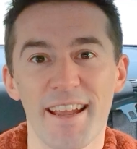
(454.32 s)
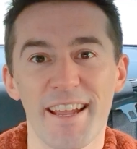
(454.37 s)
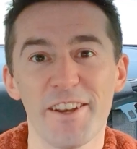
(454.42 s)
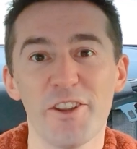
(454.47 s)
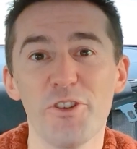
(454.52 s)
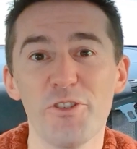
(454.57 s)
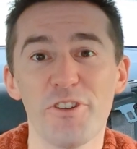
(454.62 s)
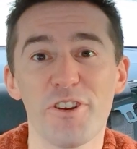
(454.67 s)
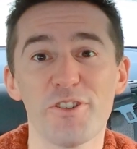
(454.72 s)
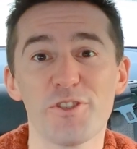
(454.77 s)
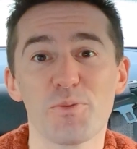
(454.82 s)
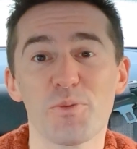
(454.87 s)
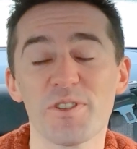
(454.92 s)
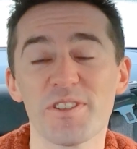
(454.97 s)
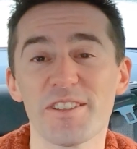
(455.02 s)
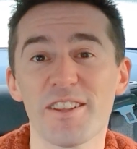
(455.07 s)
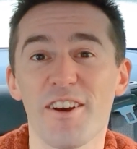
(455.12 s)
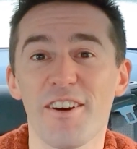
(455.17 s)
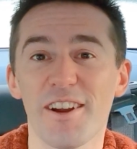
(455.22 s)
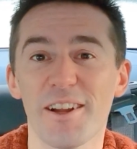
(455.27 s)
And who knows,
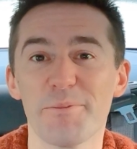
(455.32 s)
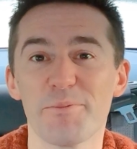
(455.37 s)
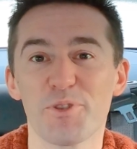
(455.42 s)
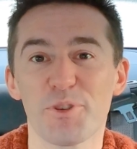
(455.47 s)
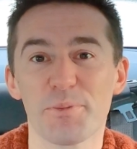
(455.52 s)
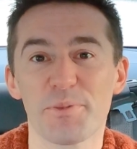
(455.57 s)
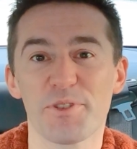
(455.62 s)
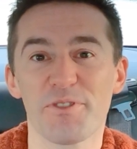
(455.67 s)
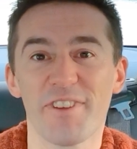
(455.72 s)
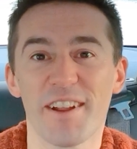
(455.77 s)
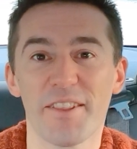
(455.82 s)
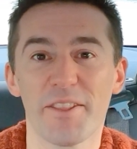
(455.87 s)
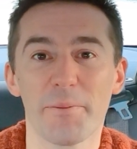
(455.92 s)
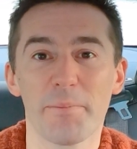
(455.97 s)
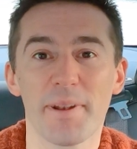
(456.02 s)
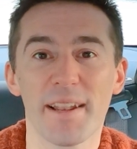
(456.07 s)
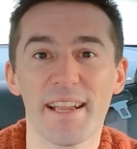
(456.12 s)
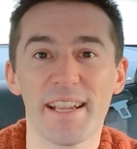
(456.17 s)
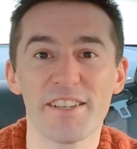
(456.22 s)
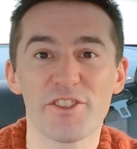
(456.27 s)
once the hype drops around the
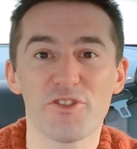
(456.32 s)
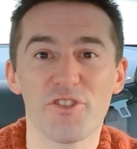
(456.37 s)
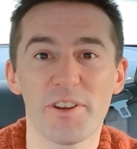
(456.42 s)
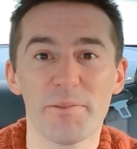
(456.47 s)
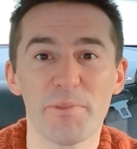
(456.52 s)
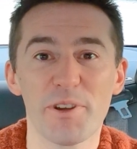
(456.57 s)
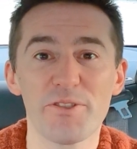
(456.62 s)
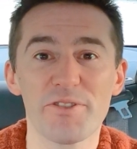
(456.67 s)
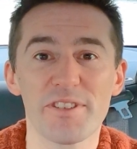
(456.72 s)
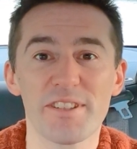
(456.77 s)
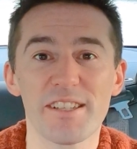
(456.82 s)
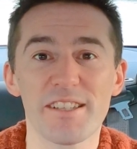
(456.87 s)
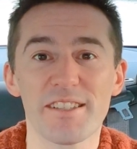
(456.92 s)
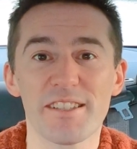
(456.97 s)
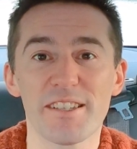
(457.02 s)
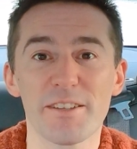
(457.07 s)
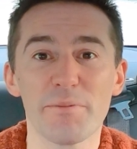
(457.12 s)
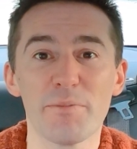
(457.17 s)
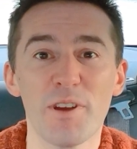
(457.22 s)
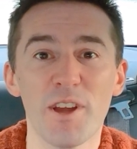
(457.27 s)
Plaid tri-motor
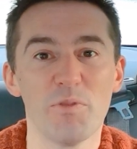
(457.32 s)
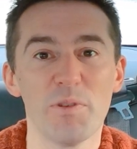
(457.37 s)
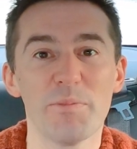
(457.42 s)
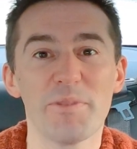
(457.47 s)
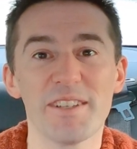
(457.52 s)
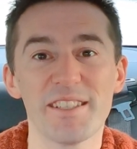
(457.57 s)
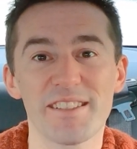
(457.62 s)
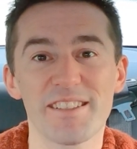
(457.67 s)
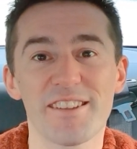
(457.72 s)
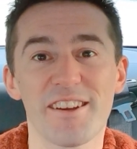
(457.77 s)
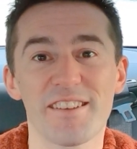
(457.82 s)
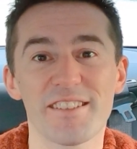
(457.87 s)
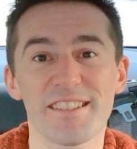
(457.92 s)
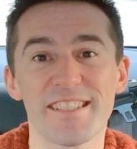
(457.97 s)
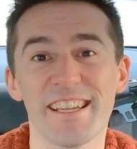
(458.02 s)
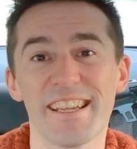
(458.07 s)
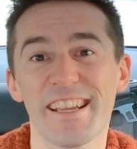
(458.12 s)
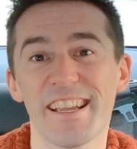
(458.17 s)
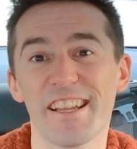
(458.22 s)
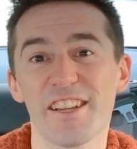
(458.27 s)
system, we might start
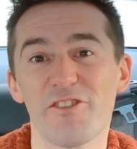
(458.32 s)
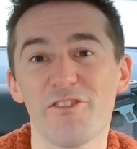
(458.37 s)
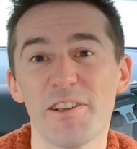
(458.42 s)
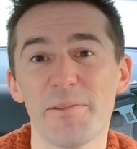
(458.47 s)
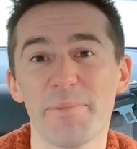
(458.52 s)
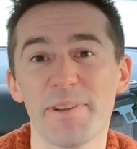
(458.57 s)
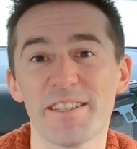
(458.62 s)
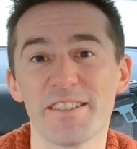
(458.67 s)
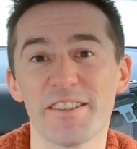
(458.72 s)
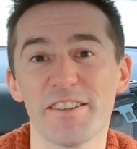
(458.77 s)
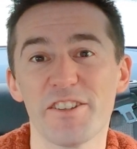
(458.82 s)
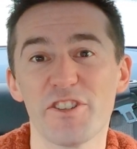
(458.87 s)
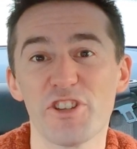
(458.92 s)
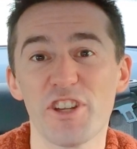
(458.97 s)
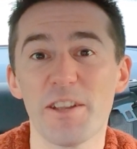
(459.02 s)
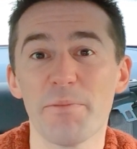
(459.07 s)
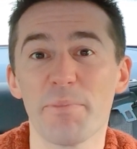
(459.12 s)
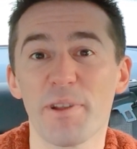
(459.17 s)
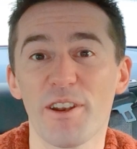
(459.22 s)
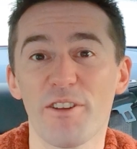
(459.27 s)
seeing it creep into the
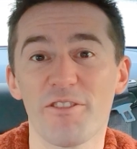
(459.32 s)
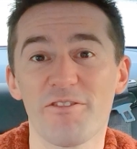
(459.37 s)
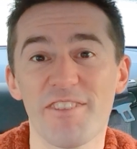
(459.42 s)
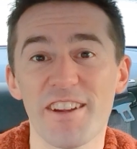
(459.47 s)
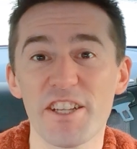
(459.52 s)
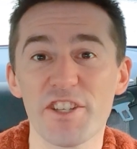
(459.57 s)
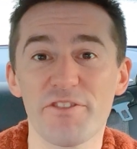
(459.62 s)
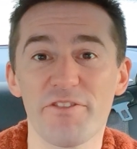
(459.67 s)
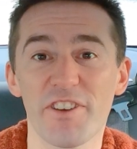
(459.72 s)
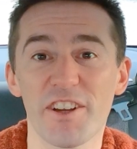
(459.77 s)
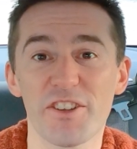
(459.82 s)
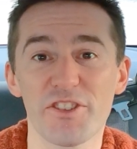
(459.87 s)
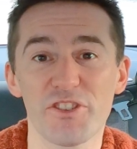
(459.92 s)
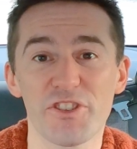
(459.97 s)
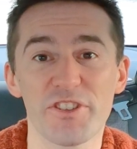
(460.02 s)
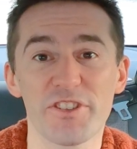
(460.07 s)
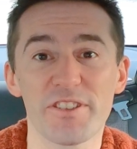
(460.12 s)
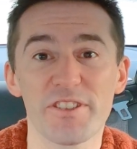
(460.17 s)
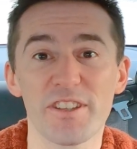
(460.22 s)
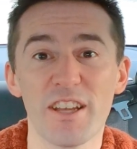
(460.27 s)
cheaper long-range
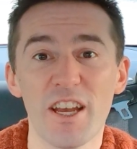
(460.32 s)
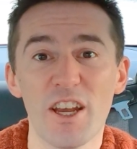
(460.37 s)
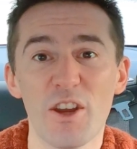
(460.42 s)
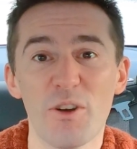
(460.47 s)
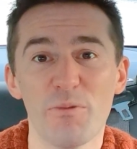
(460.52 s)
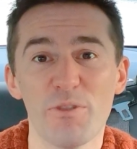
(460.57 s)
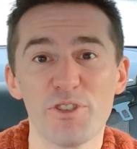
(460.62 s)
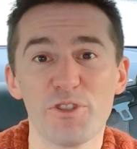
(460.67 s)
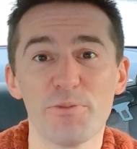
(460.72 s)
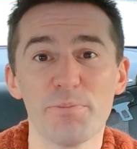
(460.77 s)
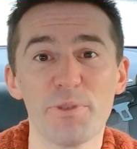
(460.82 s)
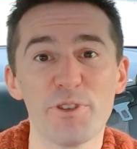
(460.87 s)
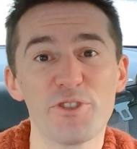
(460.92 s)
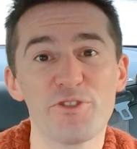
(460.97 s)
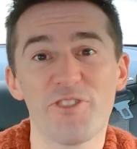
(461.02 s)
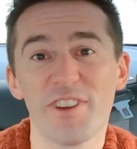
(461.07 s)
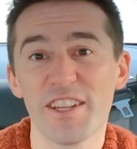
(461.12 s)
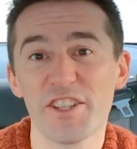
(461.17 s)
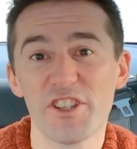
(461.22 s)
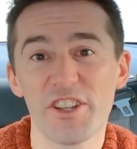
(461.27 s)
versions, which will
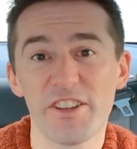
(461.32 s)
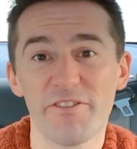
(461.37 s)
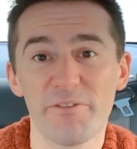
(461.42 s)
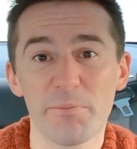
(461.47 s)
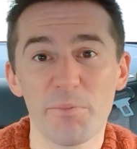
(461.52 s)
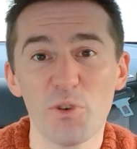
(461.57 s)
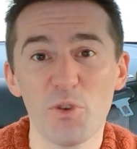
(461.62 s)
boost range even